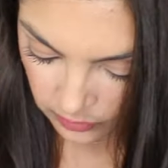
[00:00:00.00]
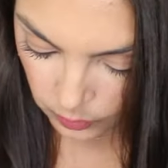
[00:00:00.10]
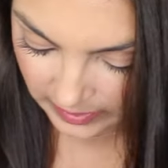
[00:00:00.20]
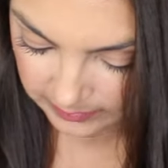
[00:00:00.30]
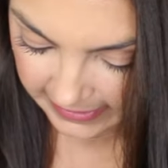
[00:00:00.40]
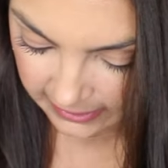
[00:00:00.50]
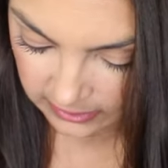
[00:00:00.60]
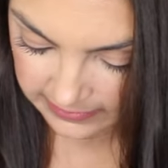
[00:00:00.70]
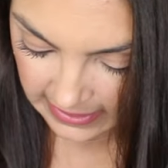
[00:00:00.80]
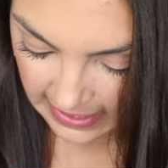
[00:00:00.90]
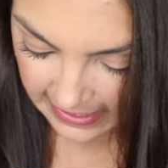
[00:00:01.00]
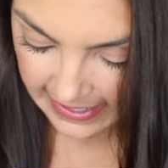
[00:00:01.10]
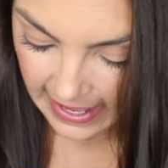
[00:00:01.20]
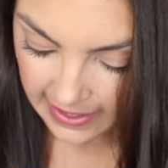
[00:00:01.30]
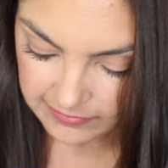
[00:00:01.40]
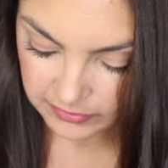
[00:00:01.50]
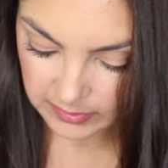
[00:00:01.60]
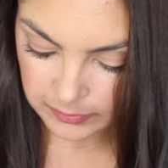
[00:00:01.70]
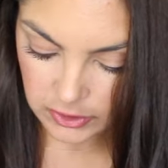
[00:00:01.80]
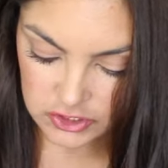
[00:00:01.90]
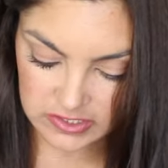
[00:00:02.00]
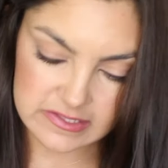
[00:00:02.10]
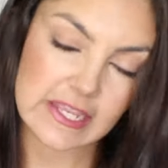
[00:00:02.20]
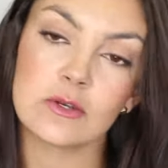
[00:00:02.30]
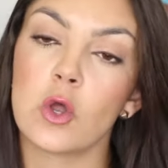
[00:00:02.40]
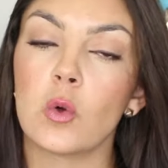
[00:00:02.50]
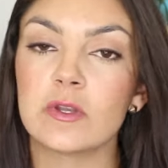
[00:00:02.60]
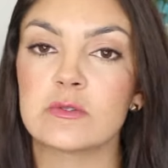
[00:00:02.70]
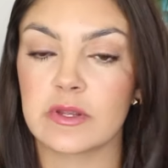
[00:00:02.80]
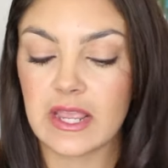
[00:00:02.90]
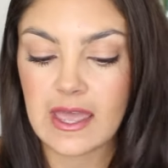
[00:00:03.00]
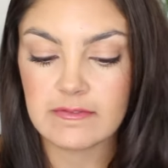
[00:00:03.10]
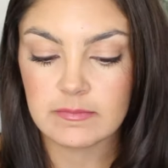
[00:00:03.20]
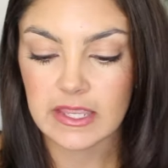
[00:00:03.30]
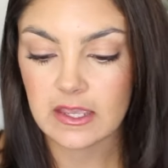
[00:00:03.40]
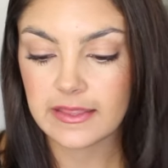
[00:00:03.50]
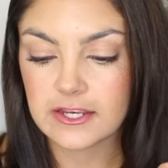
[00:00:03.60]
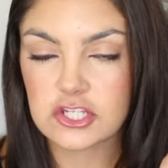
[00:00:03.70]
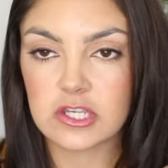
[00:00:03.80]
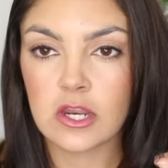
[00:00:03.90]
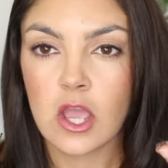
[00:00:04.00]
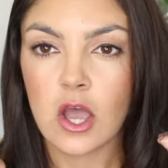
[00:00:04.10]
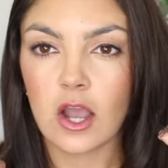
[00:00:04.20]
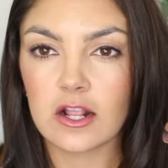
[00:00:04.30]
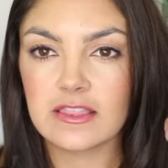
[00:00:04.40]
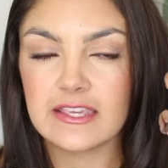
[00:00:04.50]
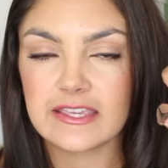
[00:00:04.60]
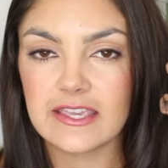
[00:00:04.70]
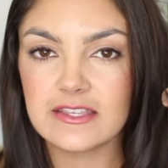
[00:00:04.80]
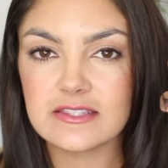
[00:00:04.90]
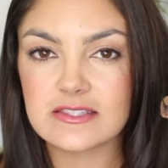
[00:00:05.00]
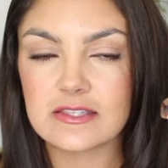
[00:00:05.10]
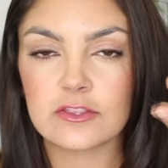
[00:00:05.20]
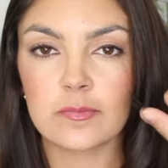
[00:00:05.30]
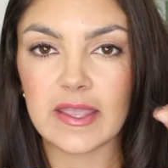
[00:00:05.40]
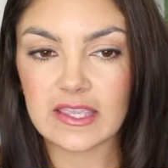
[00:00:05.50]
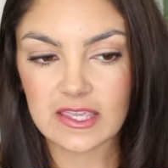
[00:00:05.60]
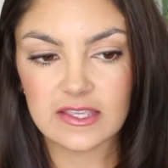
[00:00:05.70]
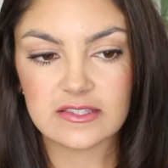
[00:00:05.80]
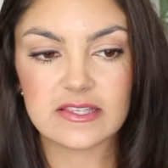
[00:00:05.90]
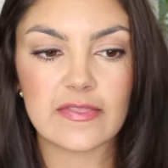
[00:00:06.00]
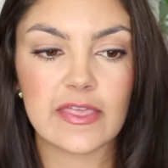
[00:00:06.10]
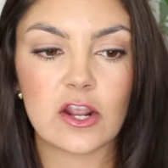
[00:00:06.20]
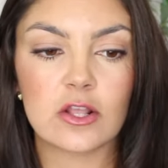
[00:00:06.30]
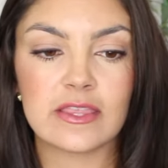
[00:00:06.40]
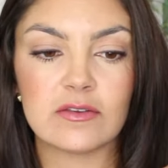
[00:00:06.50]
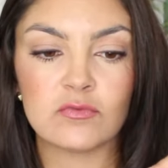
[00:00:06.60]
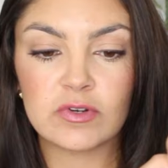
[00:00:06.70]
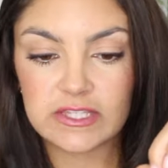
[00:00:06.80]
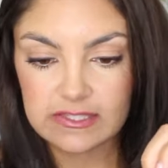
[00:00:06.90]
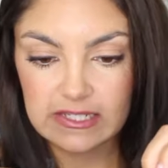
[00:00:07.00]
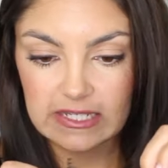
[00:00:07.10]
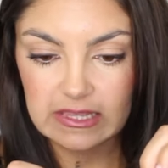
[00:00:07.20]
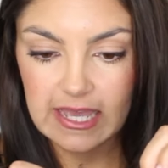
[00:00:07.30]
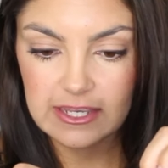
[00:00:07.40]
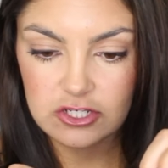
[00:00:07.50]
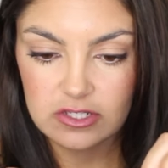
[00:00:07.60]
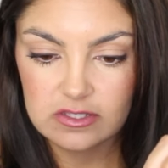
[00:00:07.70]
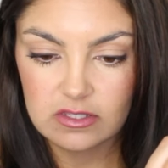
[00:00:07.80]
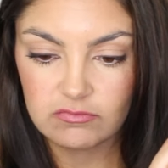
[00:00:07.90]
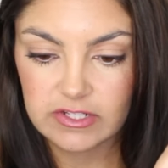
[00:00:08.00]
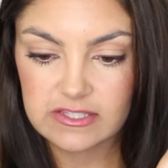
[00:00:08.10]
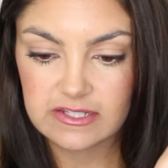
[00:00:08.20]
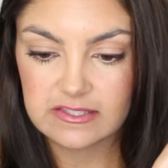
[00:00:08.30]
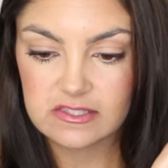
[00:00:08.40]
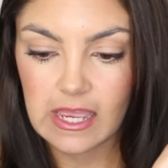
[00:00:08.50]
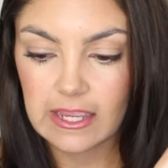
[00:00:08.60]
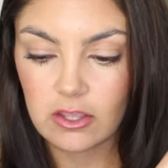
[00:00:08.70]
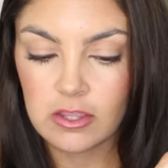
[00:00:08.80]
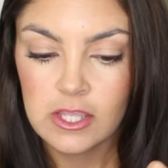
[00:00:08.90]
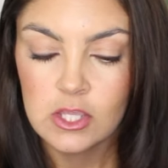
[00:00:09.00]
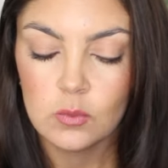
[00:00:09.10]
The one pair that I have repurchased and always wanna have in my collection are the Kiss, they're by Kiss and they are the ritzy lashes, the ritzy style.